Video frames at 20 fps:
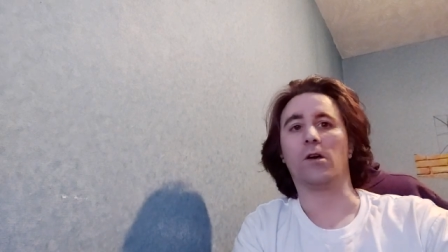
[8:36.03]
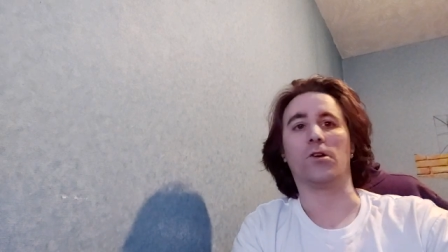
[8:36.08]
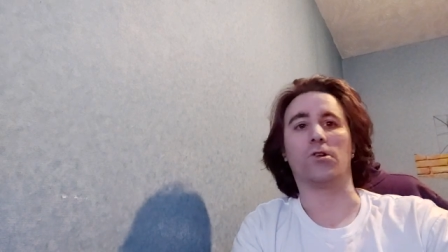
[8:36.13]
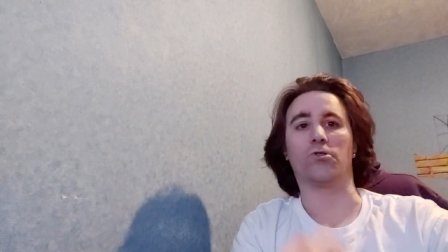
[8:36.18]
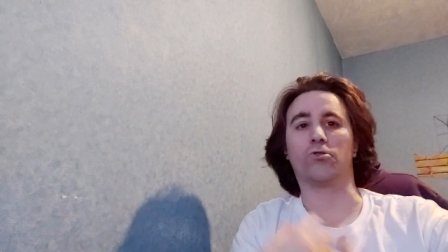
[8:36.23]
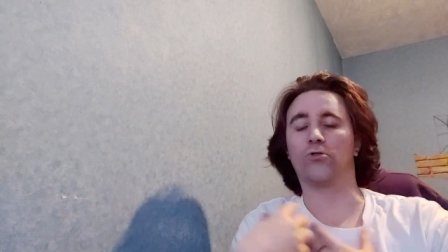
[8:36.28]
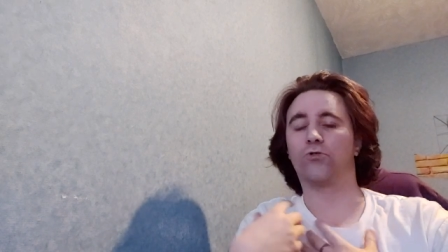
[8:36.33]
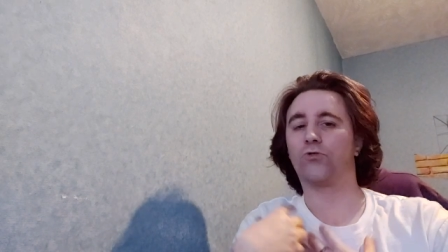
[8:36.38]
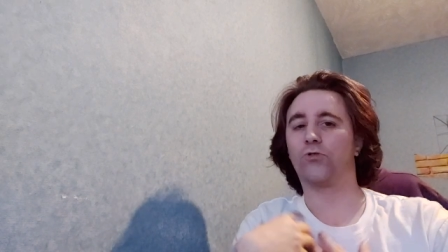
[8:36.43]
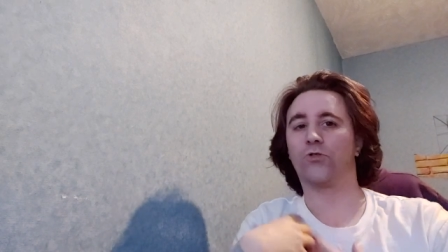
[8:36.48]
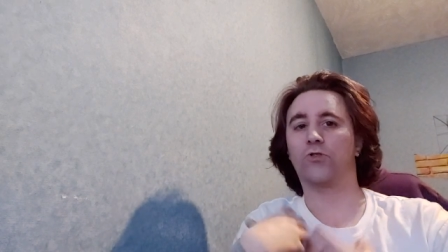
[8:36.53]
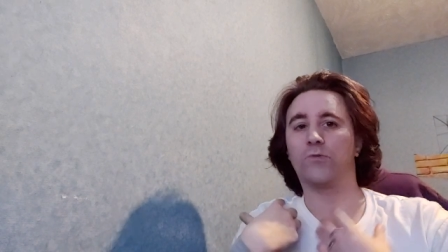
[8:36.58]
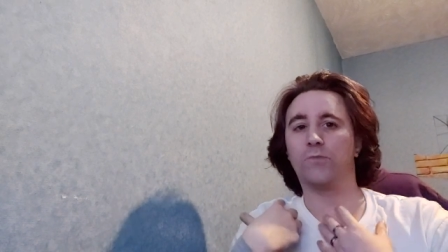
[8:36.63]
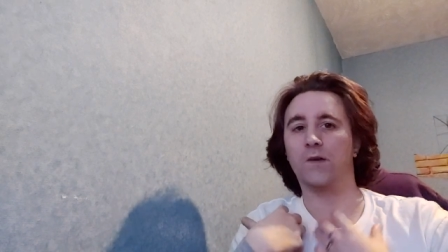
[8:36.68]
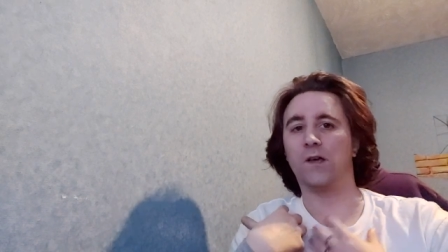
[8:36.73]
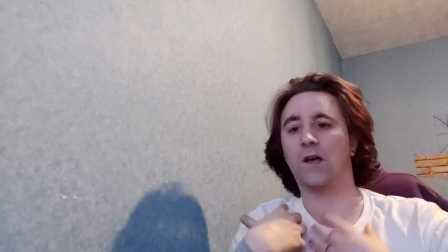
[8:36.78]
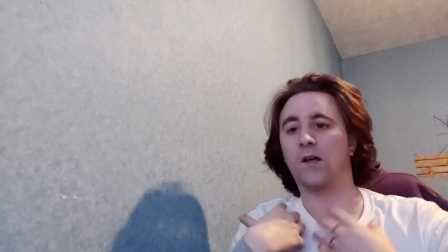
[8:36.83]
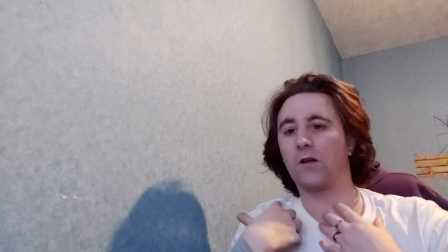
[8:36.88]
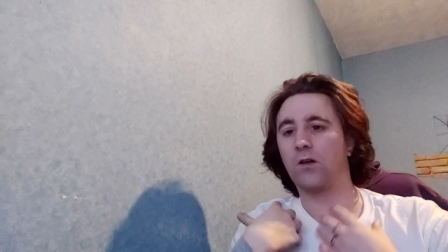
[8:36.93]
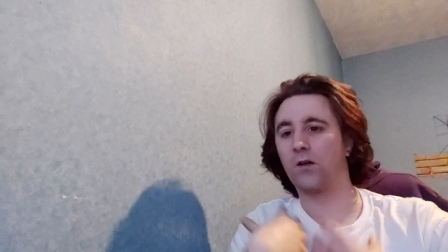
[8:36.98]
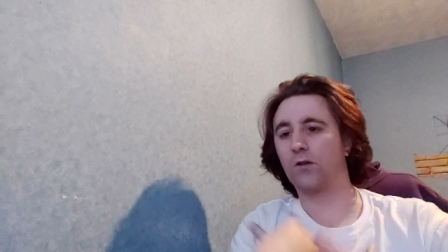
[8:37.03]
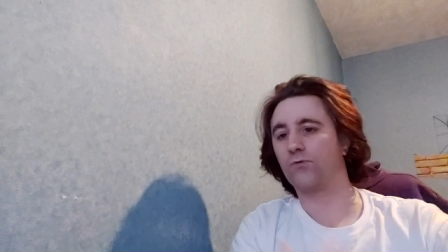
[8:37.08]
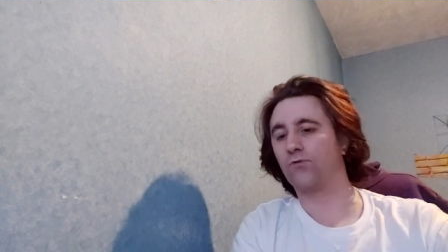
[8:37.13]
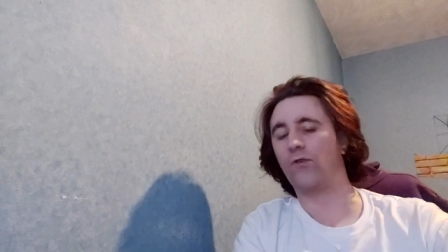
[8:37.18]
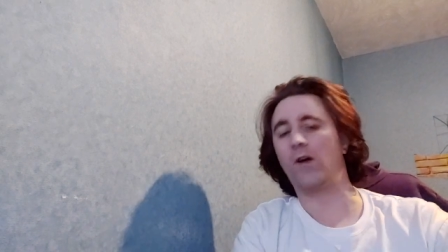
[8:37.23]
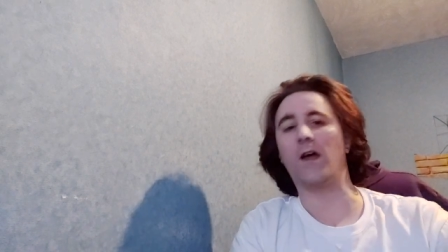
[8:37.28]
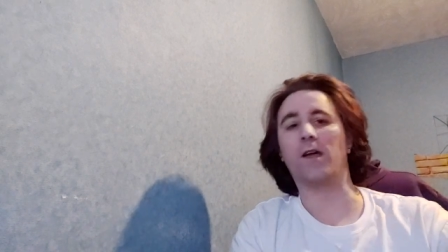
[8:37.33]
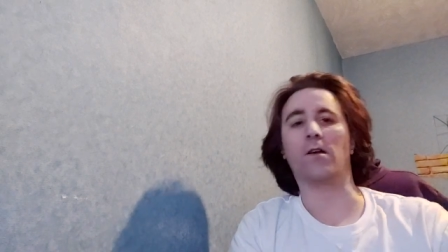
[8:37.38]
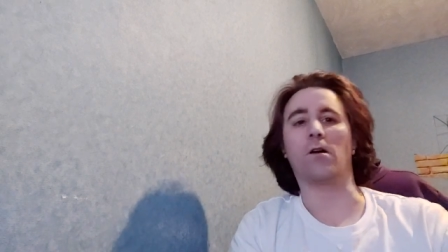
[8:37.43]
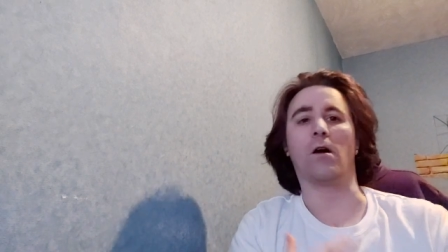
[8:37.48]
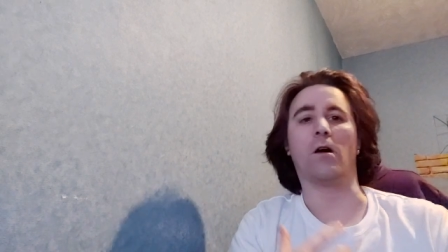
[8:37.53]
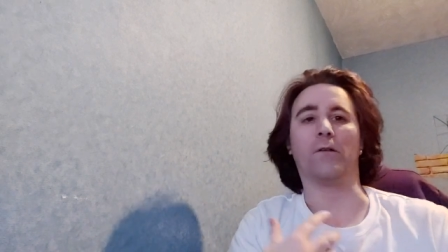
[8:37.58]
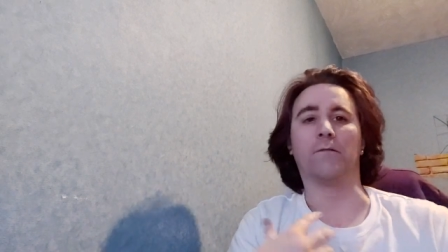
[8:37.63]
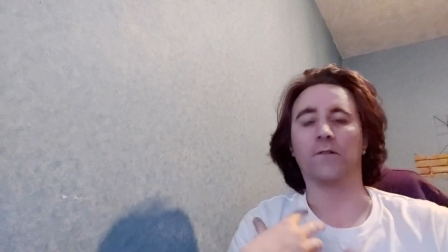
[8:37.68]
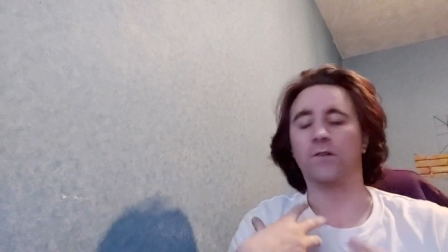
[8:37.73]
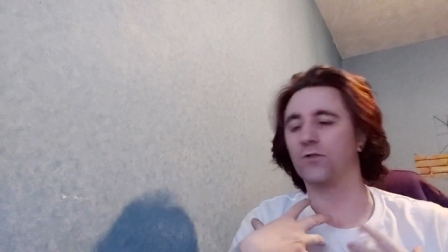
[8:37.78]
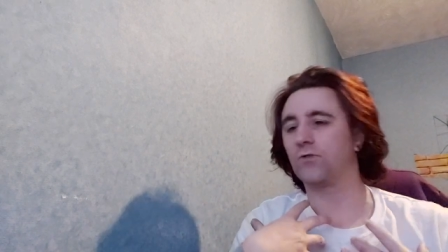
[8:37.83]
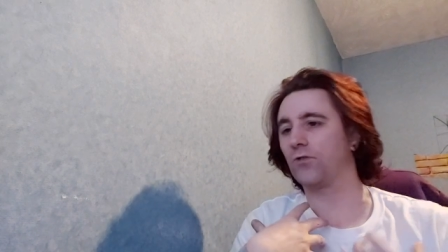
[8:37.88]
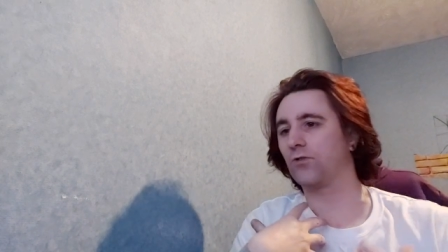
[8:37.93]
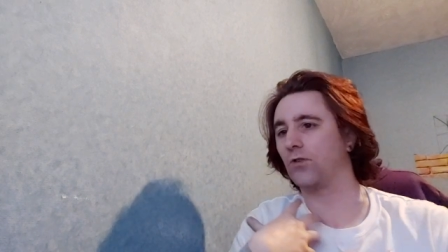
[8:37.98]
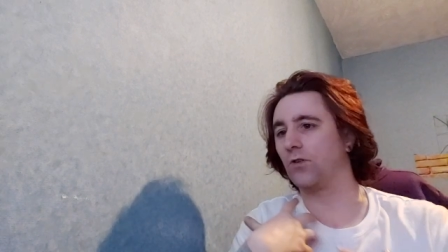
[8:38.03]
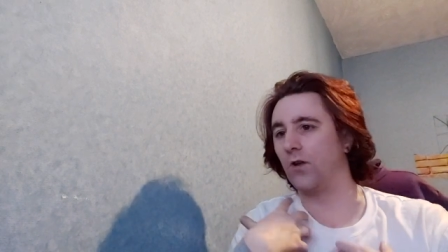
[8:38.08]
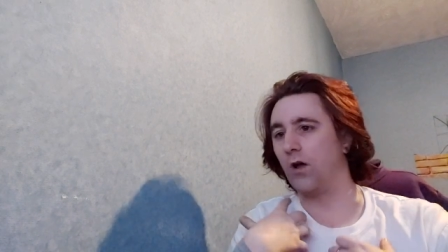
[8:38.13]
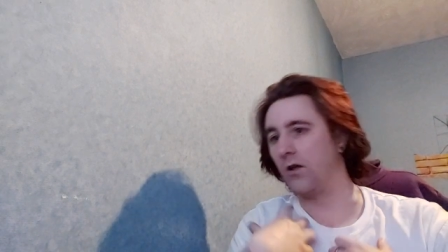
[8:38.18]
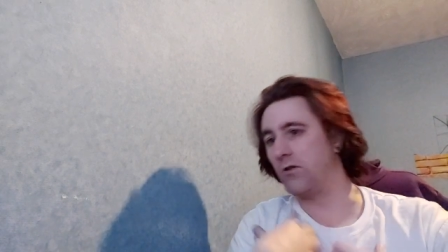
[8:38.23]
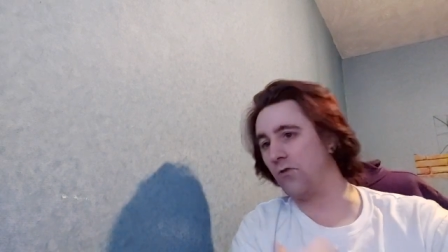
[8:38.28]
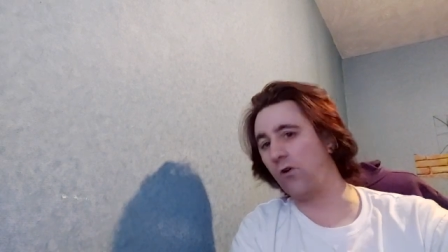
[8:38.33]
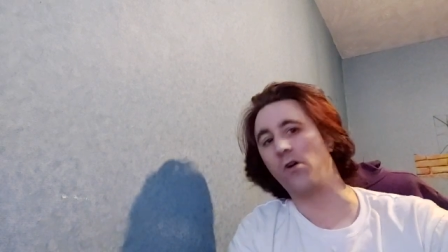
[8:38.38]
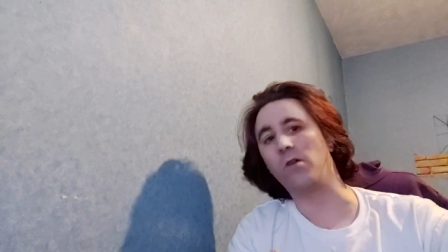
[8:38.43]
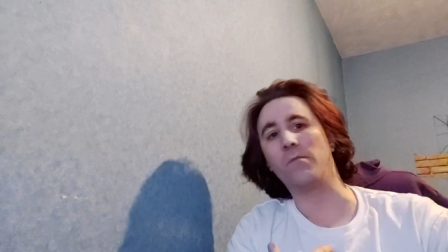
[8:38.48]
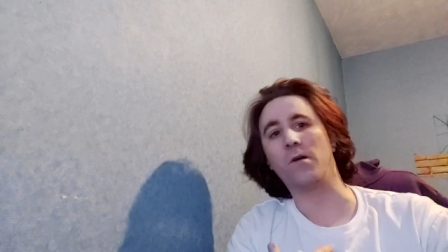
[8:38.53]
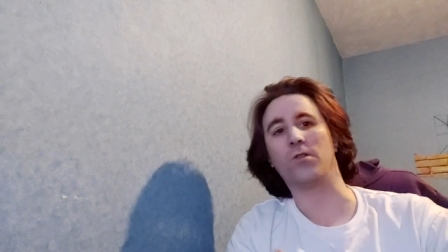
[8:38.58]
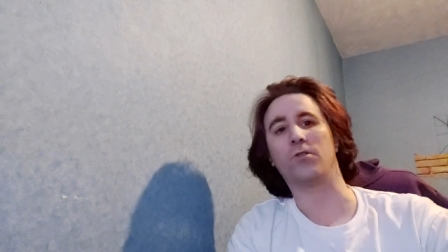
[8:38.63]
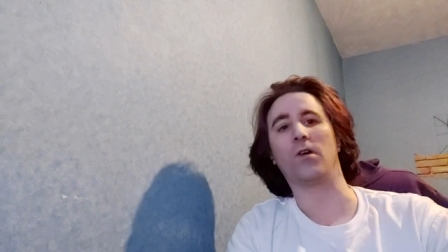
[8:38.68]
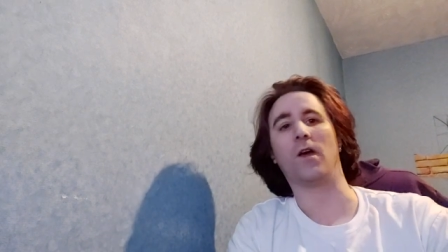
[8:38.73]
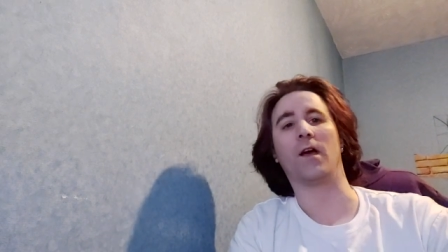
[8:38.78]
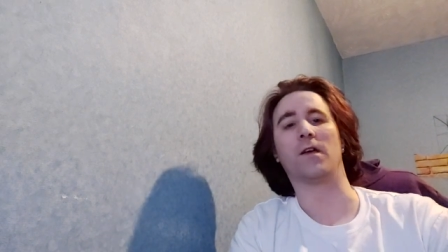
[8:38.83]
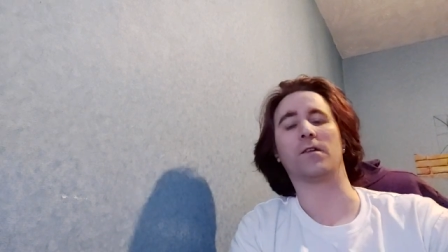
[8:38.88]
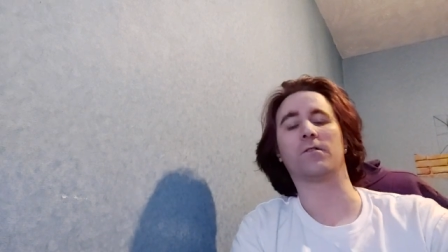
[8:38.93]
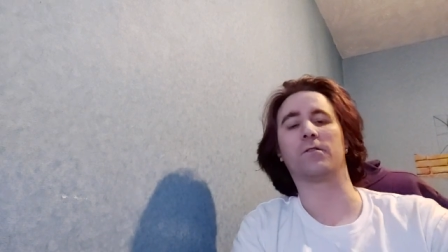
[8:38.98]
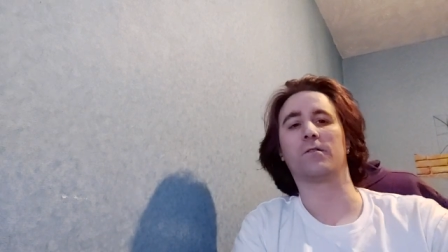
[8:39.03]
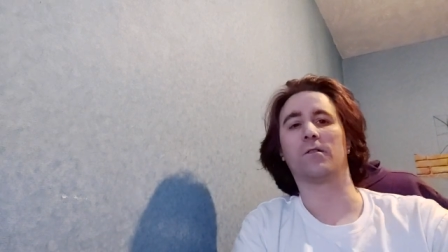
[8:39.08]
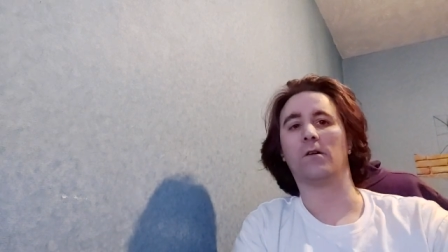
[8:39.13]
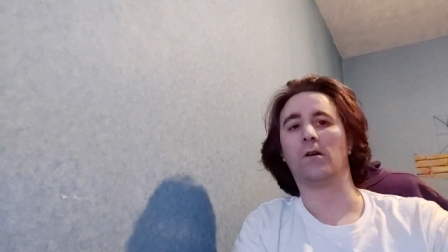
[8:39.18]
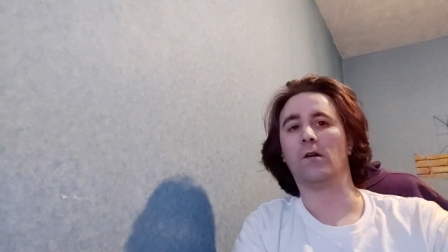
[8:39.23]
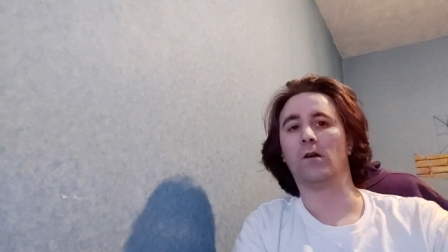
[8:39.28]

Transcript: It's just going to be a dry cough. It's just going to annoy my chest.